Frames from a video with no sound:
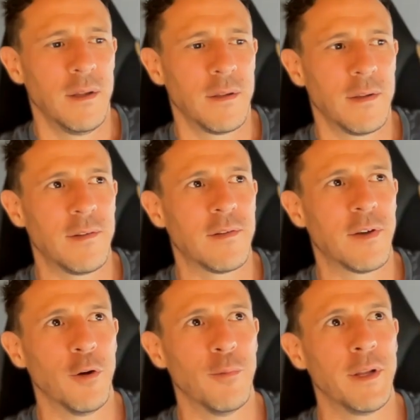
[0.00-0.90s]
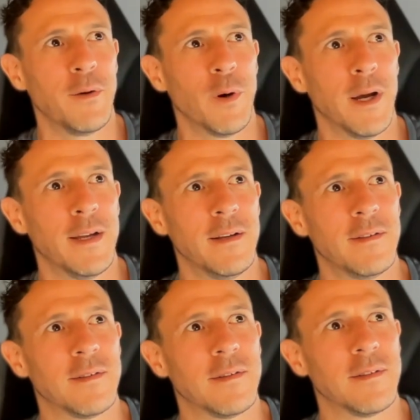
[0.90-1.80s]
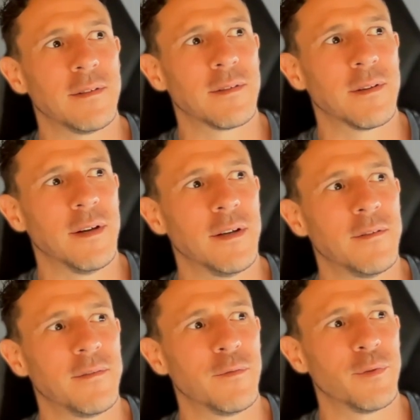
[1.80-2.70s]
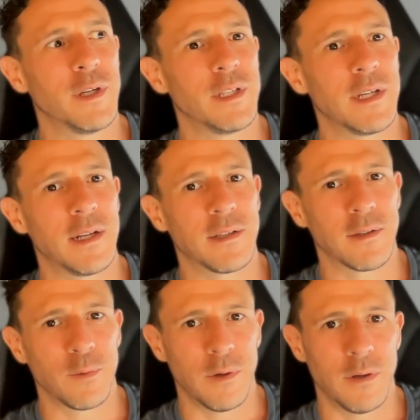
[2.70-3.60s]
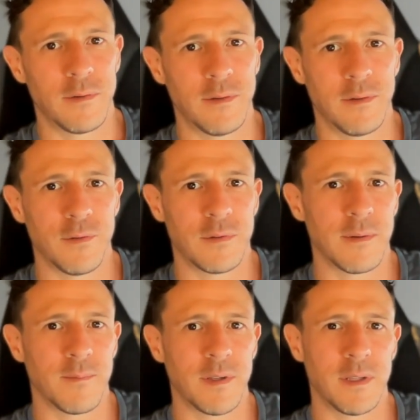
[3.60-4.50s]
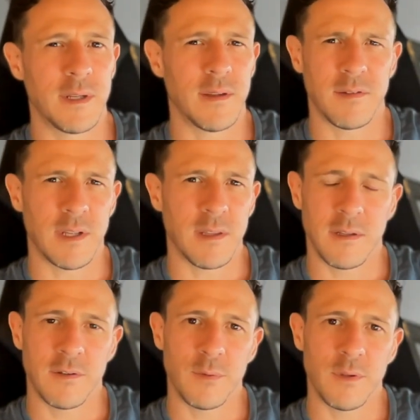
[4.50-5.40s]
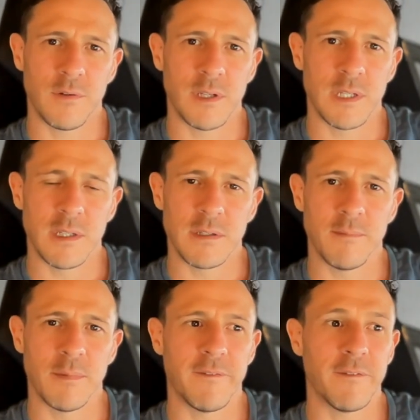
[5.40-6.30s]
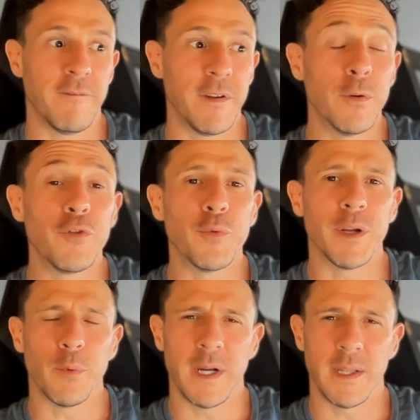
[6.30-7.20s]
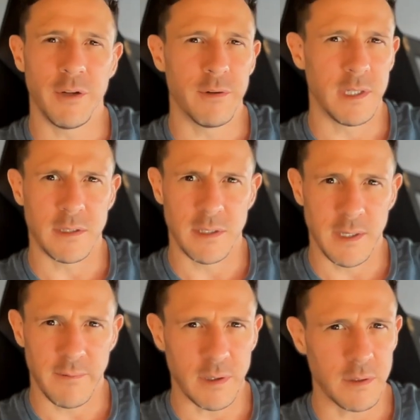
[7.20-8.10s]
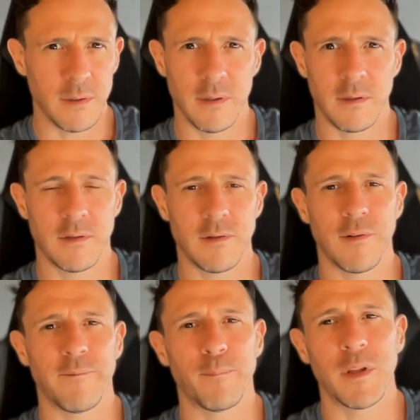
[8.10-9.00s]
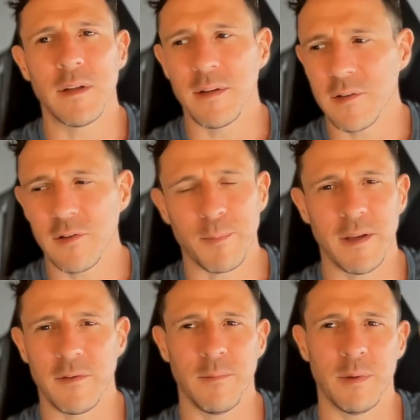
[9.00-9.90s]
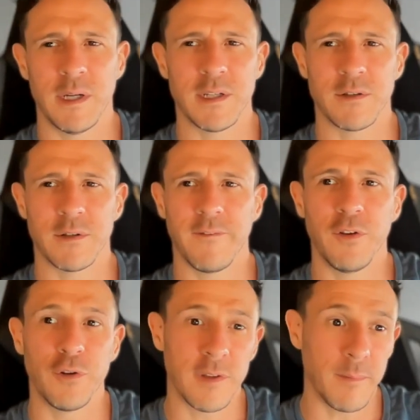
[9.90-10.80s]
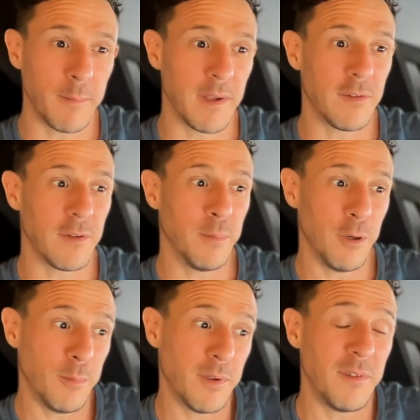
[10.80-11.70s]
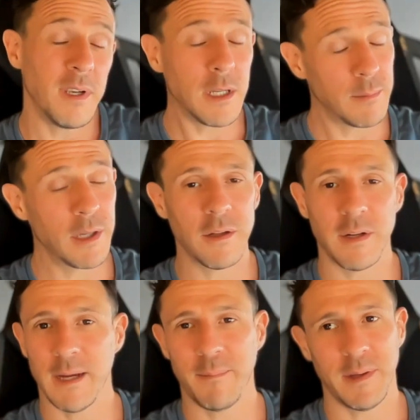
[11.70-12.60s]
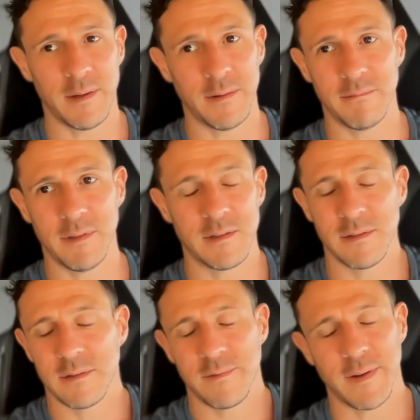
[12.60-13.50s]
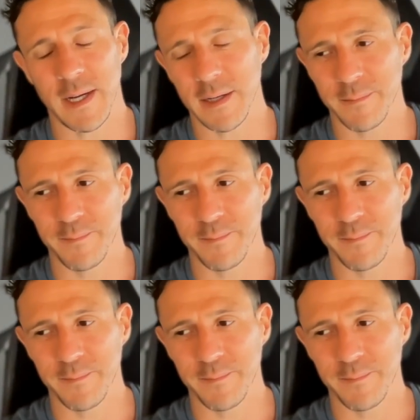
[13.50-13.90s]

There's so many ways to just kind of reach out to the world and do something that has nothing to do with your addiction, but fulfills you in a way that your addiction never could, because your addiction's based on pleasure. And if you do something based on purpose, you're going to be a lot happier. It's just a fact.